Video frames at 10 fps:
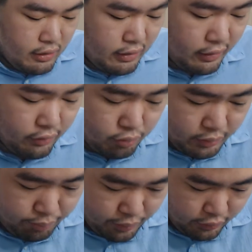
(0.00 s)
it has all my
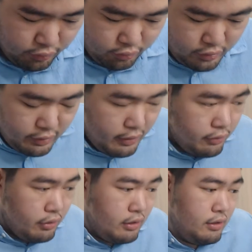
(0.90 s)
personal details
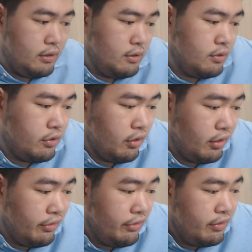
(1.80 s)
on it. So